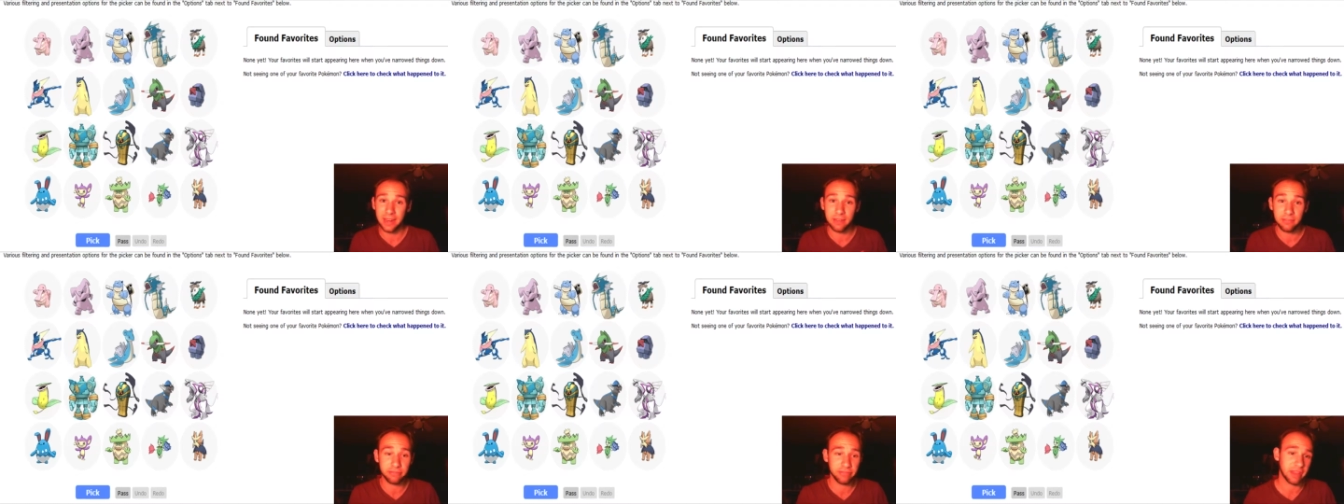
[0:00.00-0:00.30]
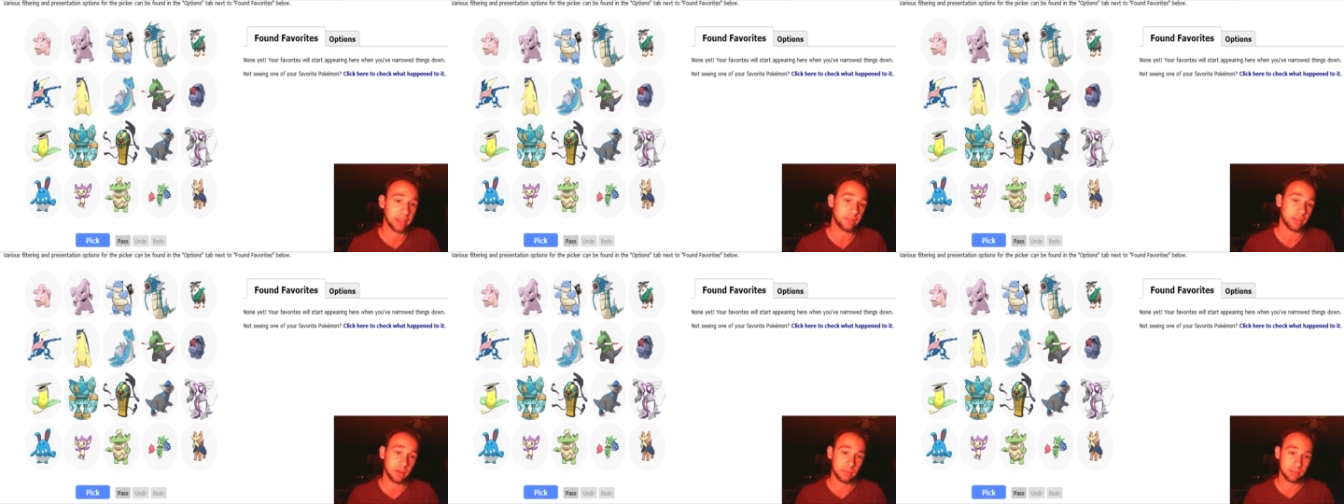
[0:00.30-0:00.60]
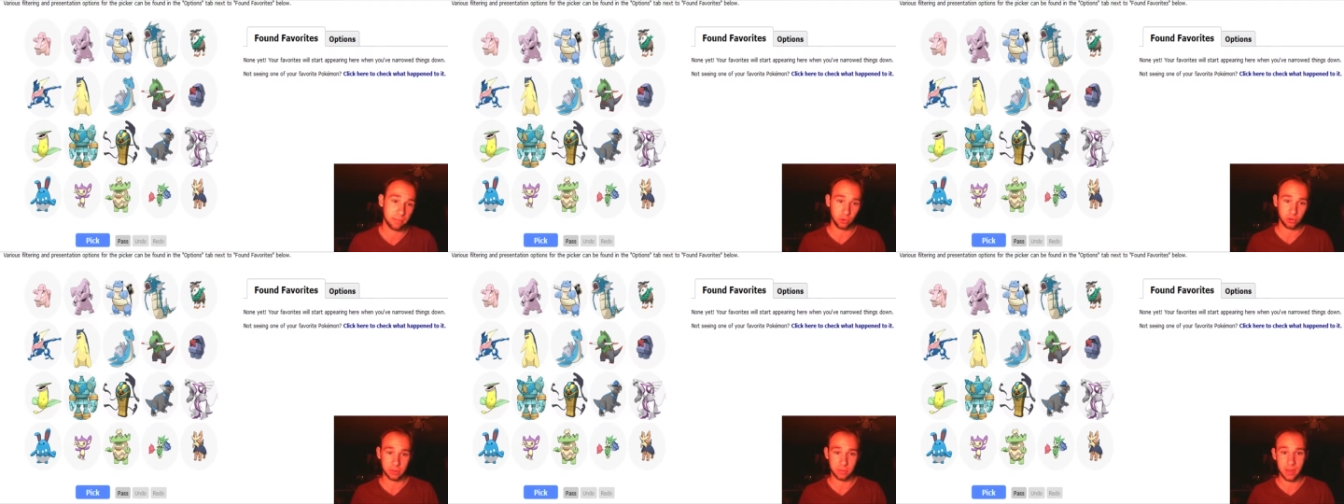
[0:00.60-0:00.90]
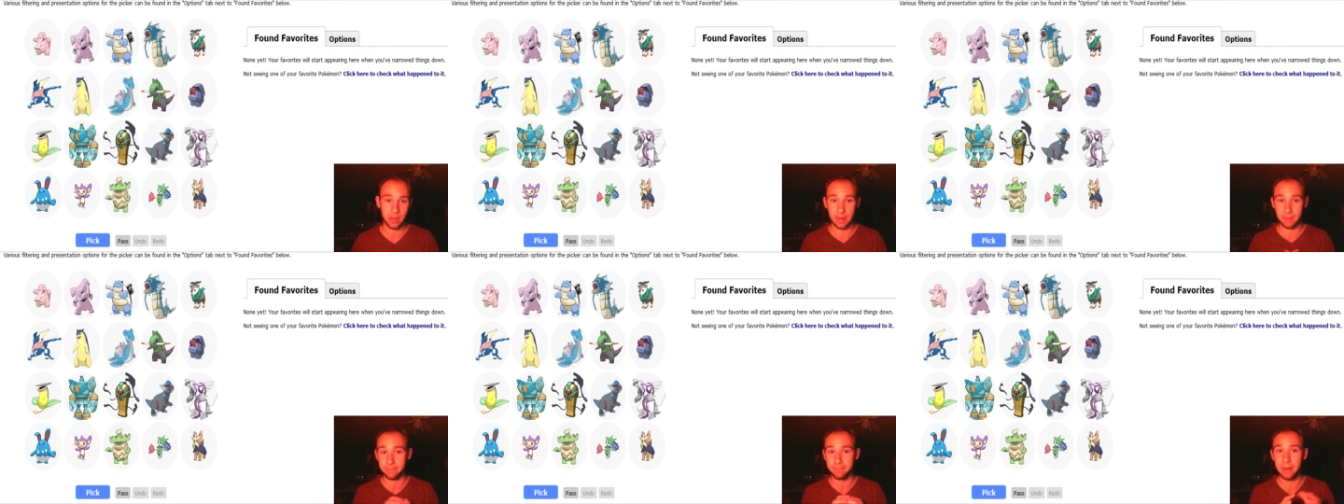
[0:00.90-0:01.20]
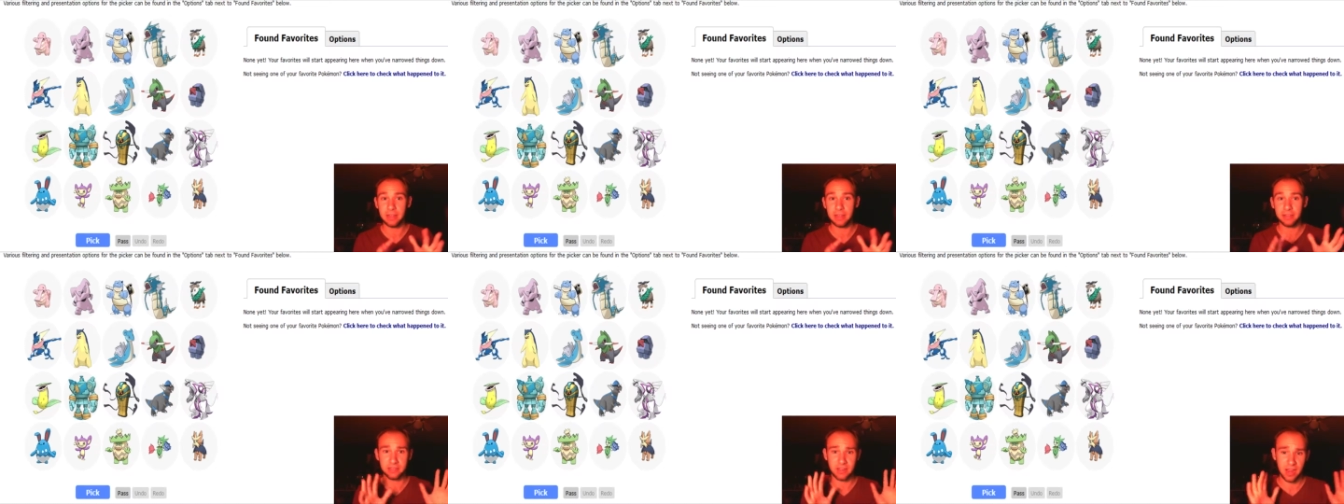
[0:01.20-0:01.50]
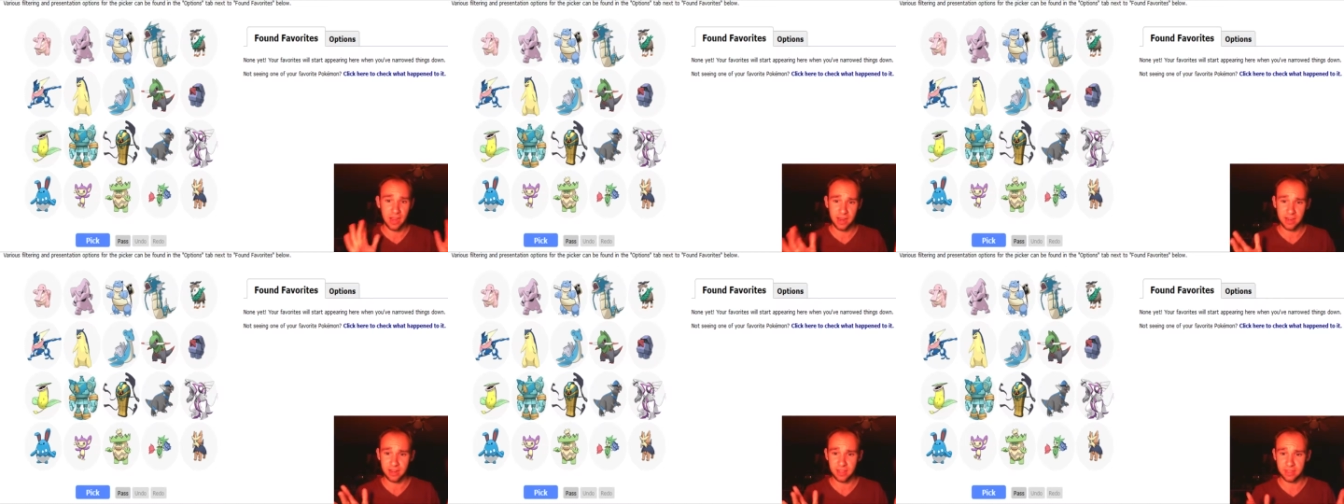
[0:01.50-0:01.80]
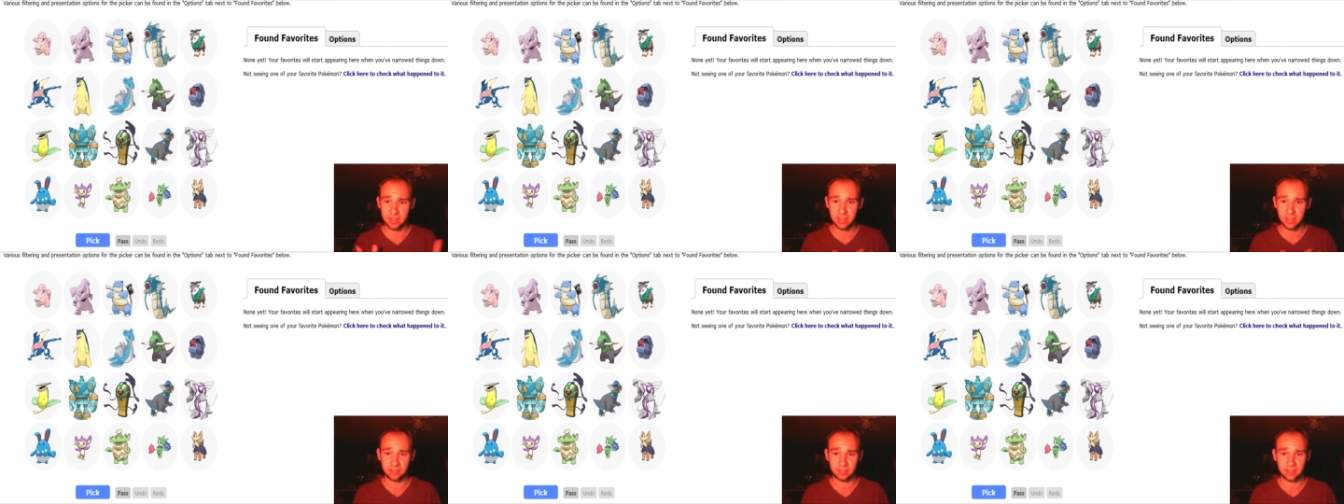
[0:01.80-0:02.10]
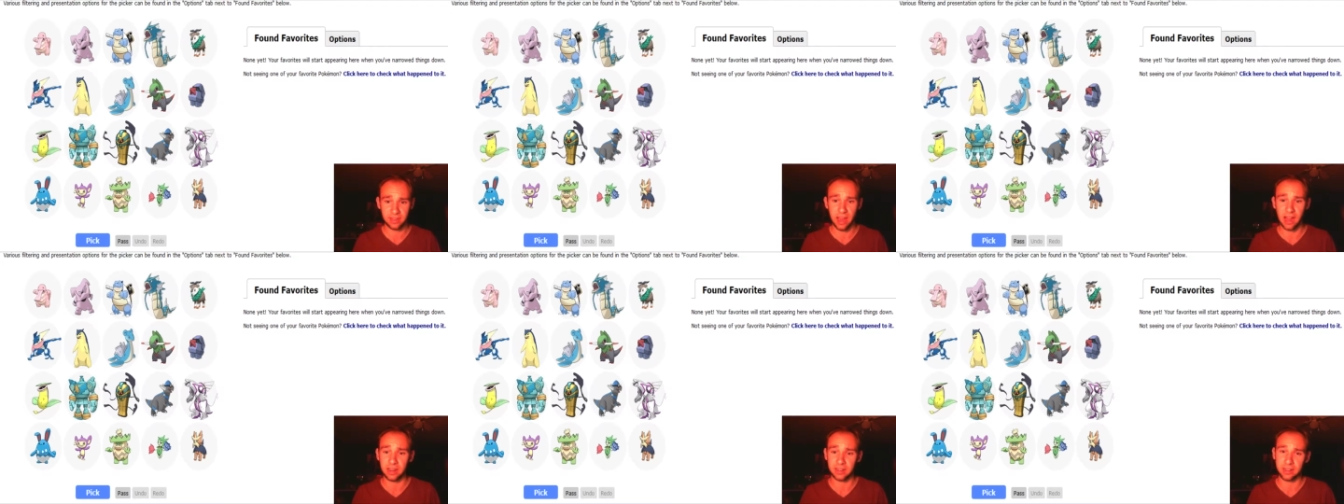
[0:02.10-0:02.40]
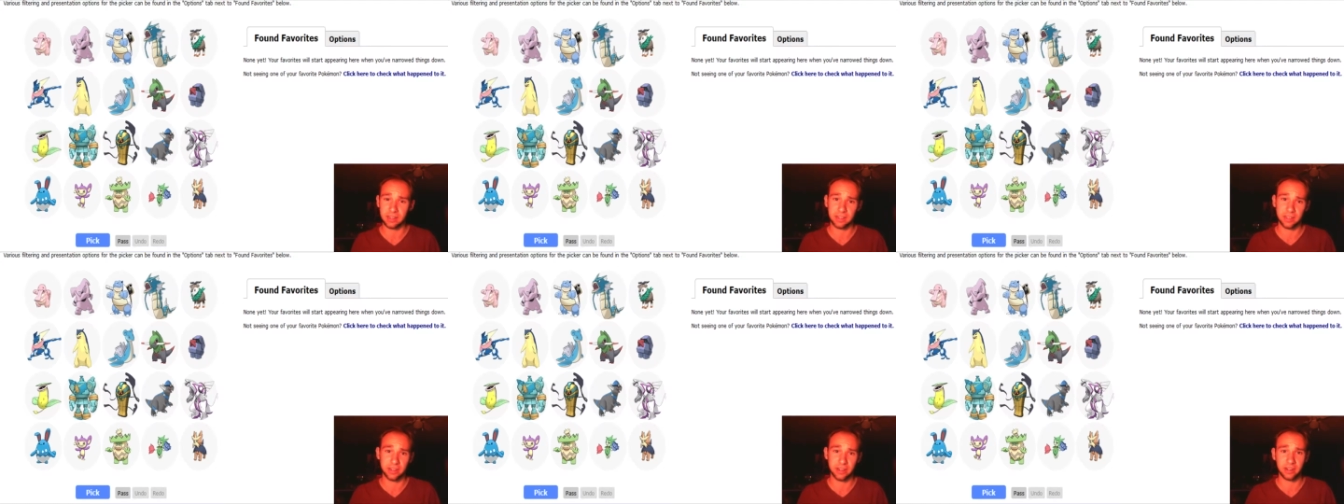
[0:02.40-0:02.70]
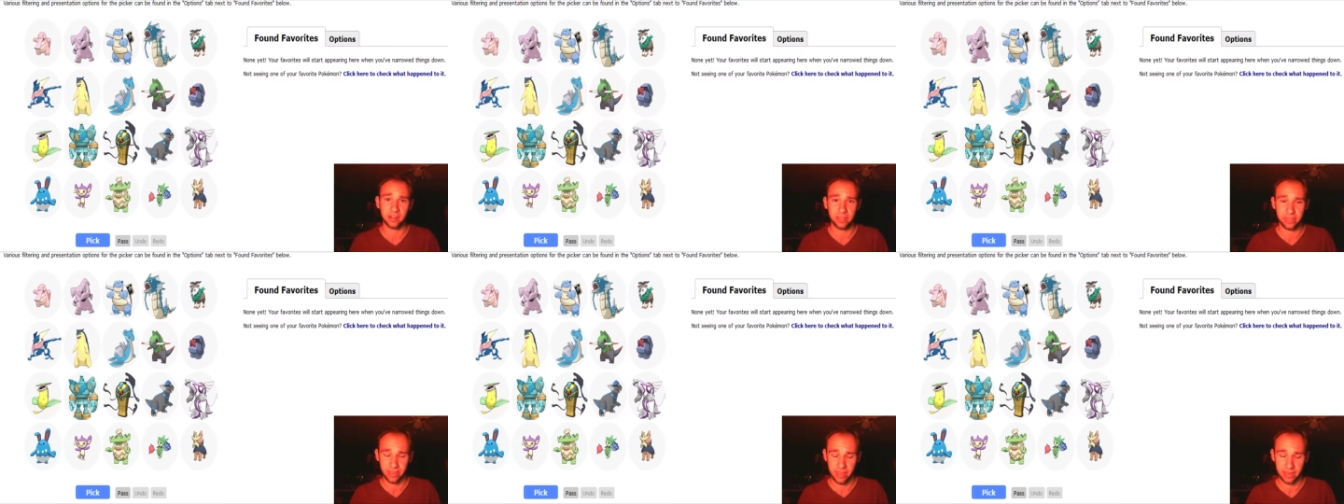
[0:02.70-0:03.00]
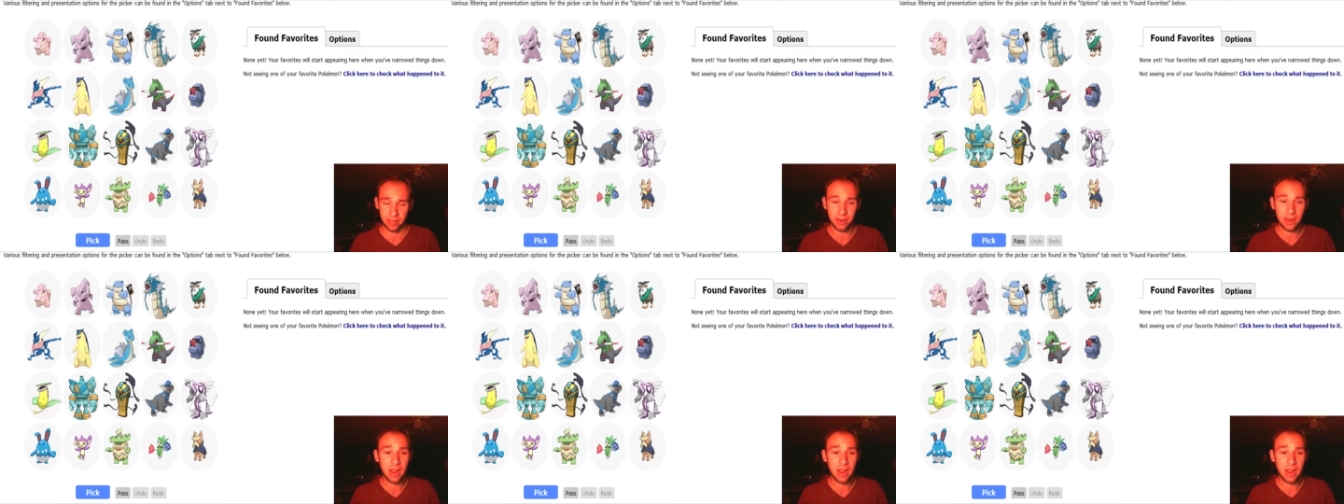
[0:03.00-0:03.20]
favorite Pokemon based on this calculator thing.